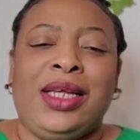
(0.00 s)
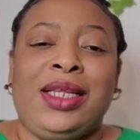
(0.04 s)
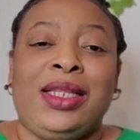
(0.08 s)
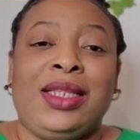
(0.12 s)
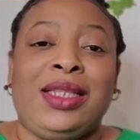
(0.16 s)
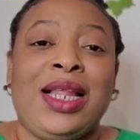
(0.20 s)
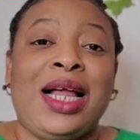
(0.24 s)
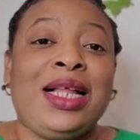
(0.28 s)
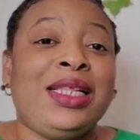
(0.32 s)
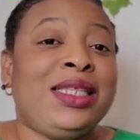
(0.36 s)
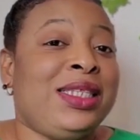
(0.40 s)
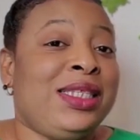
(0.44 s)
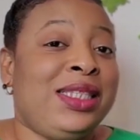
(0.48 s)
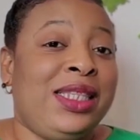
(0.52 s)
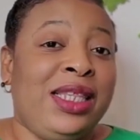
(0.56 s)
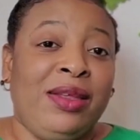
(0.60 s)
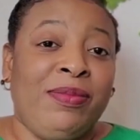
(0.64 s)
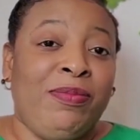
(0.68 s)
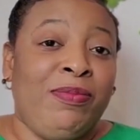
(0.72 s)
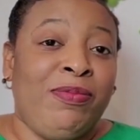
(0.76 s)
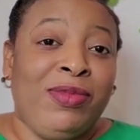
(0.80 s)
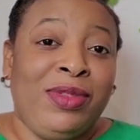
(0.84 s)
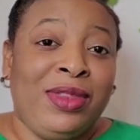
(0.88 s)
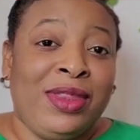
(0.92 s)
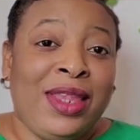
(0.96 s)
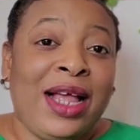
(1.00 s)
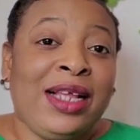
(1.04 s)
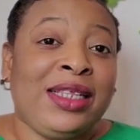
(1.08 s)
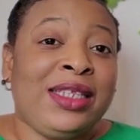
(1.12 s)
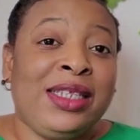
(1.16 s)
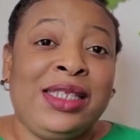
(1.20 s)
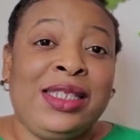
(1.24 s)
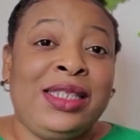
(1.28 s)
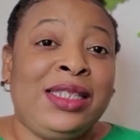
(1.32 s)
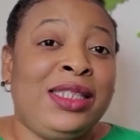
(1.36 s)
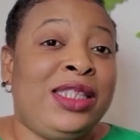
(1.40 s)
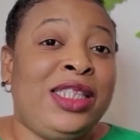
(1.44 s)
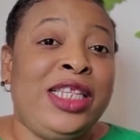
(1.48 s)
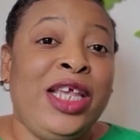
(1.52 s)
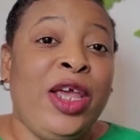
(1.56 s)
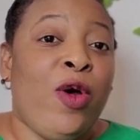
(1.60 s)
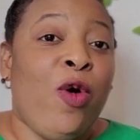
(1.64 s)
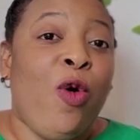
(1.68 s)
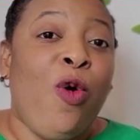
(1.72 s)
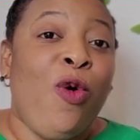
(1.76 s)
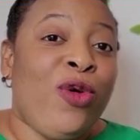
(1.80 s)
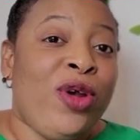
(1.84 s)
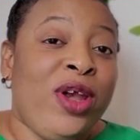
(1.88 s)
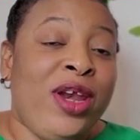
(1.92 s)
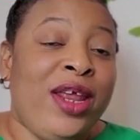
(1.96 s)
That is the
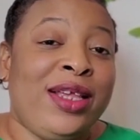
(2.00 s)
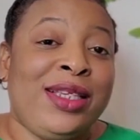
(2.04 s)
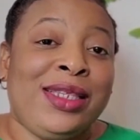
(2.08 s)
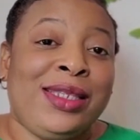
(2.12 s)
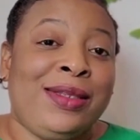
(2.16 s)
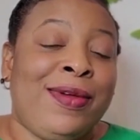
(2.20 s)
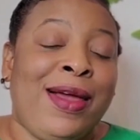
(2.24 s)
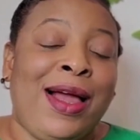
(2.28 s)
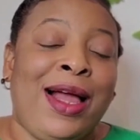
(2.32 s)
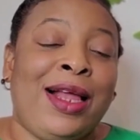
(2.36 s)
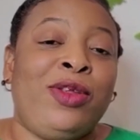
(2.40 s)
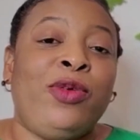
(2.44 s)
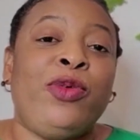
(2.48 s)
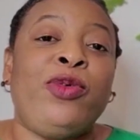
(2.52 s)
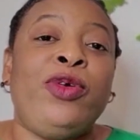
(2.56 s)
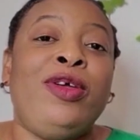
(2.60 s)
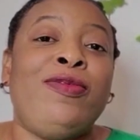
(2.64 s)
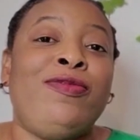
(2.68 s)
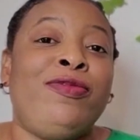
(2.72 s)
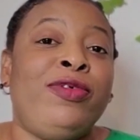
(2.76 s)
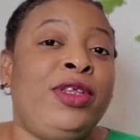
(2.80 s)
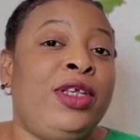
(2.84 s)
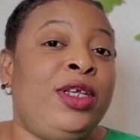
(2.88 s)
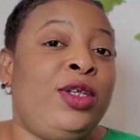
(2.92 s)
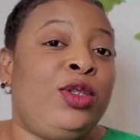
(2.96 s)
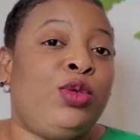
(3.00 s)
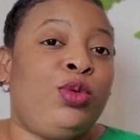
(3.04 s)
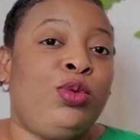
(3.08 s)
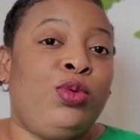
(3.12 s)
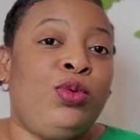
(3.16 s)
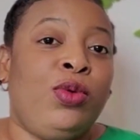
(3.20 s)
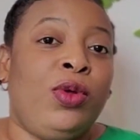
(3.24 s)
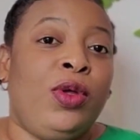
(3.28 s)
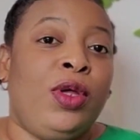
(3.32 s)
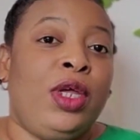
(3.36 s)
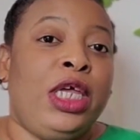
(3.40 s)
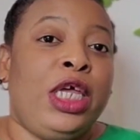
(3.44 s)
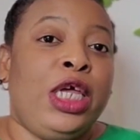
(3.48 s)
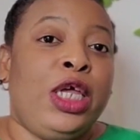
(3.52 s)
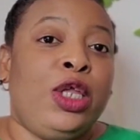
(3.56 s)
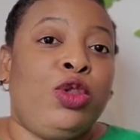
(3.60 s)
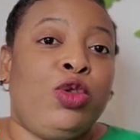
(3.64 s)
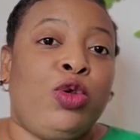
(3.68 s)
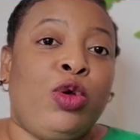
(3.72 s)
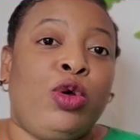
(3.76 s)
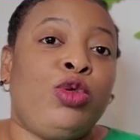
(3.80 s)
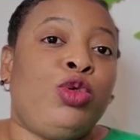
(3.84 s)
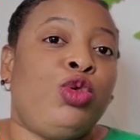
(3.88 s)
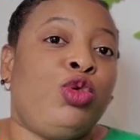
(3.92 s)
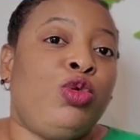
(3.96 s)
honest fact. I don't even need to
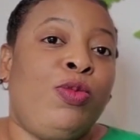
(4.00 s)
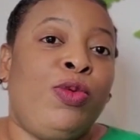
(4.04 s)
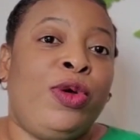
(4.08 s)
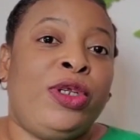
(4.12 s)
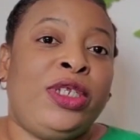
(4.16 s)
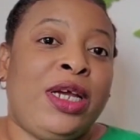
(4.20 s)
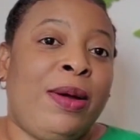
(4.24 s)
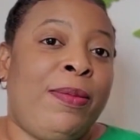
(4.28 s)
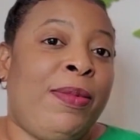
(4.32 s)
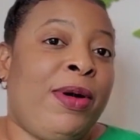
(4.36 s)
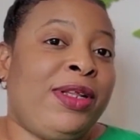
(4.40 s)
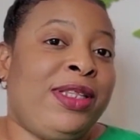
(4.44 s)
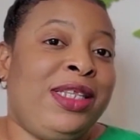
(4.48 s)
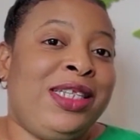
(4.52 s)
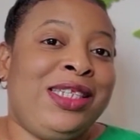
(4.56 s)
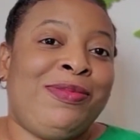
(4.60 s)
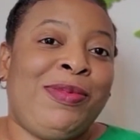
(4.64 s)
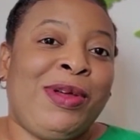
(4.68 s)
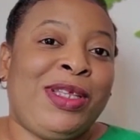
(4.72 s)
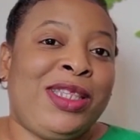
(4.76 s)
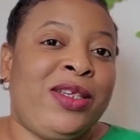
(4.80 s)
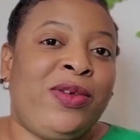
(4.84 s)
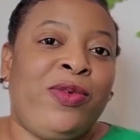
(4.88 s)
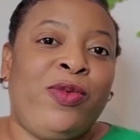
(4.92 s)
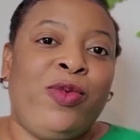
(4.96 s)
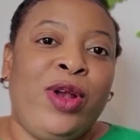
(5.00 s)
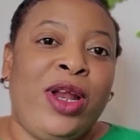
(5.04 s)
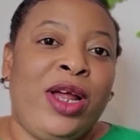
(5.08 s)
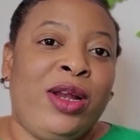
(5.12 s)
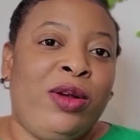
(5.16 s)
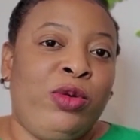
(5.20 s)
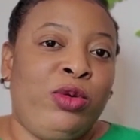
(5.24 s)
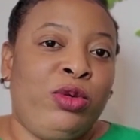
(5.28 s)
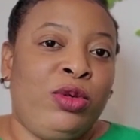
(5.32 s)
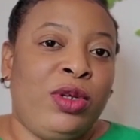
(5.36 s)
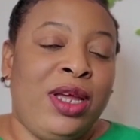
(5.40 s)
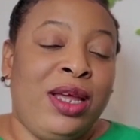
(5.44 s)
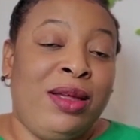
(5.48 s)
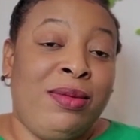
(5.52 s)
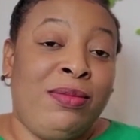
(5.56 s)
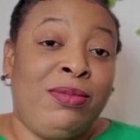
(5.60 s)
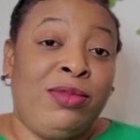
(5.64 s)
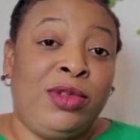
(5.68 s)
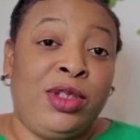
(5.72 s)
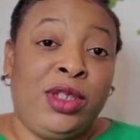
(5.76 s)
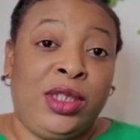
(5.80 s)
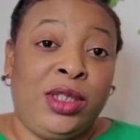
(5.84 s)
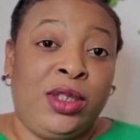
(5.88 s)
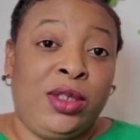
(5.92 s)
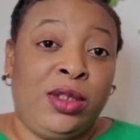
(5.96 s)
talk too much about this particular
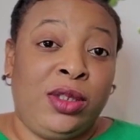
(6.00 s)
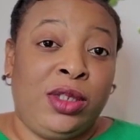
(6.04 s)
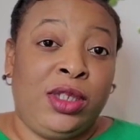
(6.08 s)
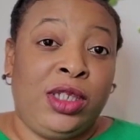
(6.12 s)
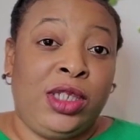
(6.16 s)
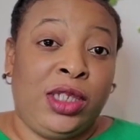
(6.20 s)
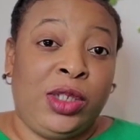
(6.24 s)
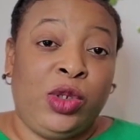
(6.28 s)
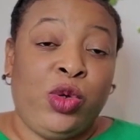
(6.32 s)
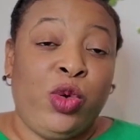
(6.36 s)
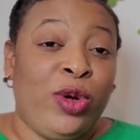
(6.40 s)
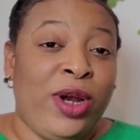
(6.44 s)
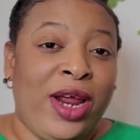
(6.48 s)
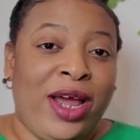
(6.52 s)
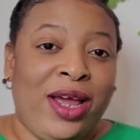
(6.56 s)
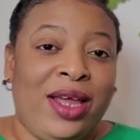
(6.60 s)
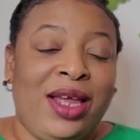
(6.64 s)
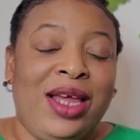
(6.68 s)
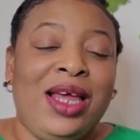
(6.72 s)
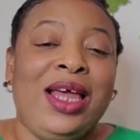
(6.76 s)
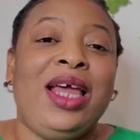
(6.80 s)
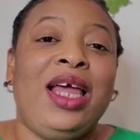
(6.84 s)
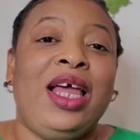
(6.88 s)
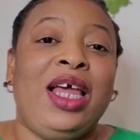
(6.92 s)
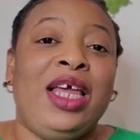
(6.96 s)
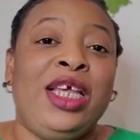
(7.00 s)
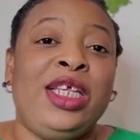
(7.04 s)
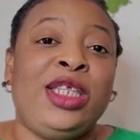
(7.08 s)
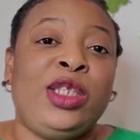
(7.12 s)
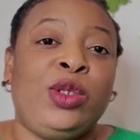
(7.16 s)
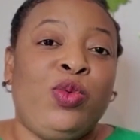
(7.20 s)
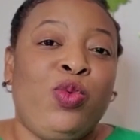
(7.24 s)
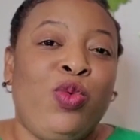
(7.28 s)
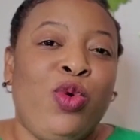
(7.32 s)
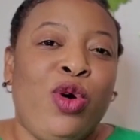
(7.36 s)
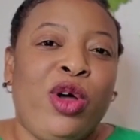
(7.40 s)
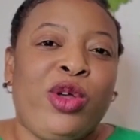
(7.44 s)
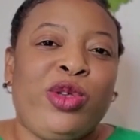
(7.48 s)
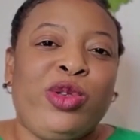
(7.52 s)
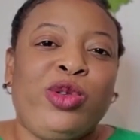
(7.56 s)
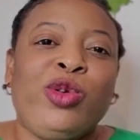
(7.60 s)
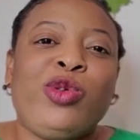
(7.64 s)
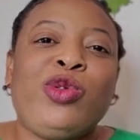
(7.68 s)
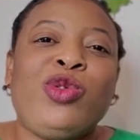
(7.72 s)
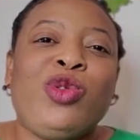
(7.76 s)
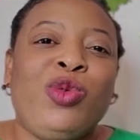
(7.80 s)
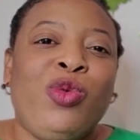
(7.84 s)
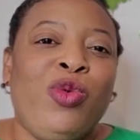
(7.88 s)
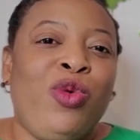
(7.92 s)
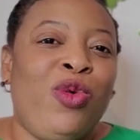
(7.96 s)
toner. It works.
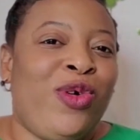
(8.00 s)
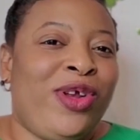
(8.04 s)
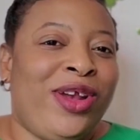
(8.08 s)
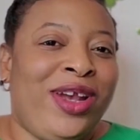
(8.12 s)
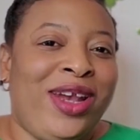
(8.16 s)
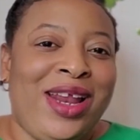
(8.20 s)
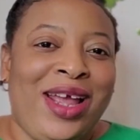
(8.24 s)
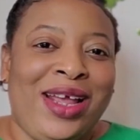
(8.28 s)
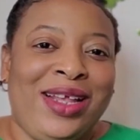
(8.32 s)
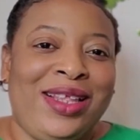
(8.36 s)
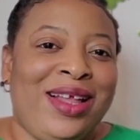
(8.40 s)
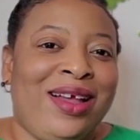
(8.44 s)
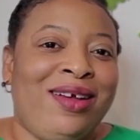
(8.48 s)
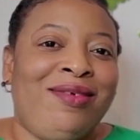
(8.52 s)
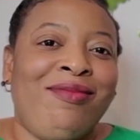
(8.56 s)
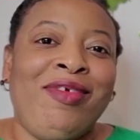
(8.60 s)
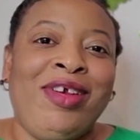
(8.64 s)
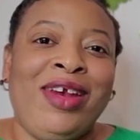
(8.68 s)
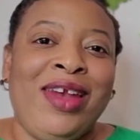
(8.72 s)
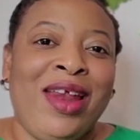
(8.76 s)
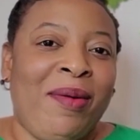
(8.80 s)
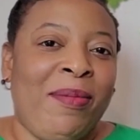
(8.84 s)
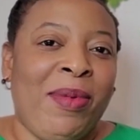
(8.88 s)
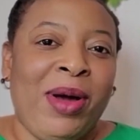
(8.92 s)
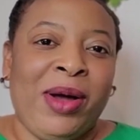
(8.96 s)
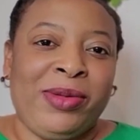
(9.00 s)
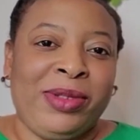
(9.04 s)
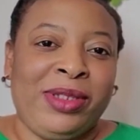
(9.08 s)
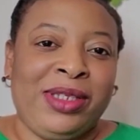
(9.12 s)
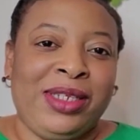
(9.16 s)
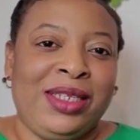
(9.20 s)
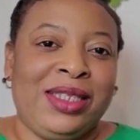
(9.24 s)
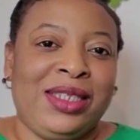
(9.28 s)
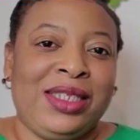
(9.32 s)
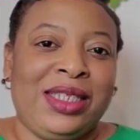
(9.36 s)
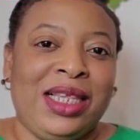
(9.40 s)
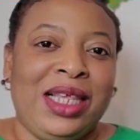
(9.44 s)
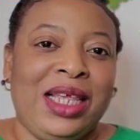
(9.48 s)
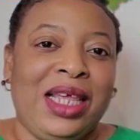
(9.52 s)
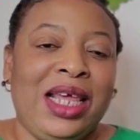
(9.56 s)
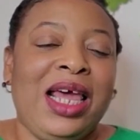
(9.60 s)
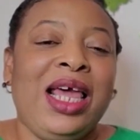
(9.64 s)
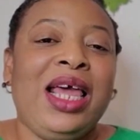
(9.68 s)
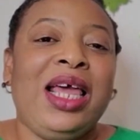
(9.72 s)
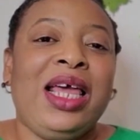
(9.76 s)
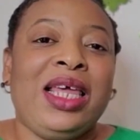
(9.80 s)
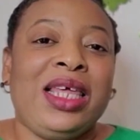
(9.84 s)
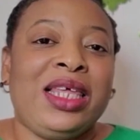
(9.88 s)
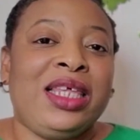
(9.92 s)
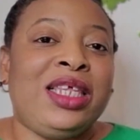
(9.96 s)
Just go online and read about it.
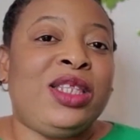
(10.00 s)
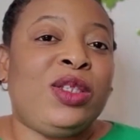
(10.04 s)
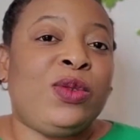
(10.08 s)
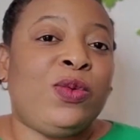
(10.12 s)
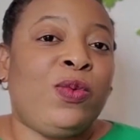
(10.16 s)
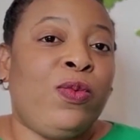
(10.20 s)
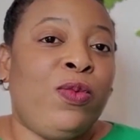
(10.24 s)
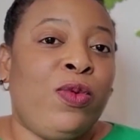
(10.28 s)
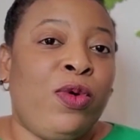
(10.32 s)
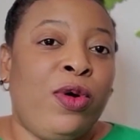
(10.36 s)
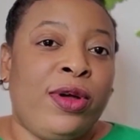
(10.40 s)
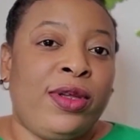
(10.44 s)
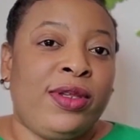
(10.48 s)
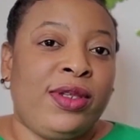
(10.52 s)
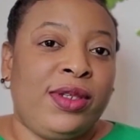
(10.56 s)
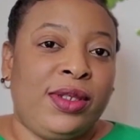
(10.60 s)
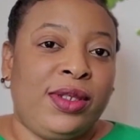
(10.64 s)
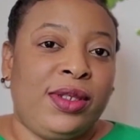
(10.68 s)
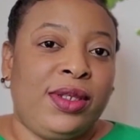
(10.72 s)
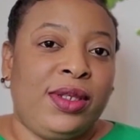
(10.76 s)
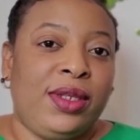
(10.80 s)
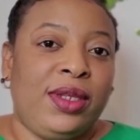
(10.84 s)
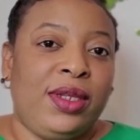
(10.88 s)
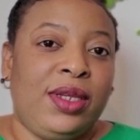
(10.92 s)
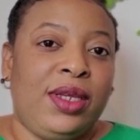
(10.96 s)
It works.